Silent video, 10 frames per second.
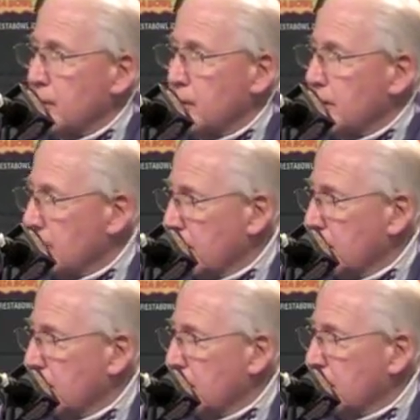and he did.
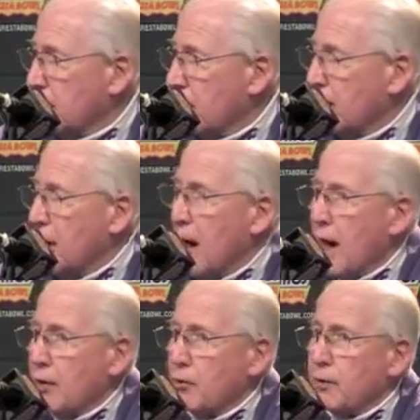
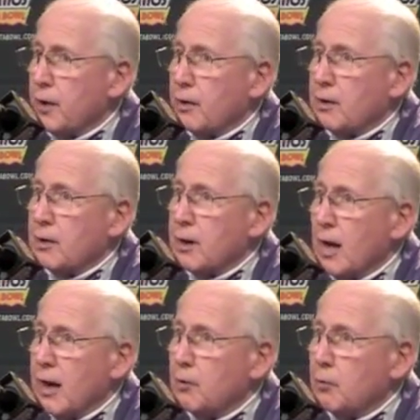I don't think
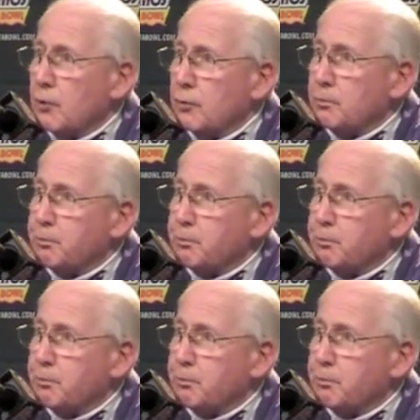tonight was,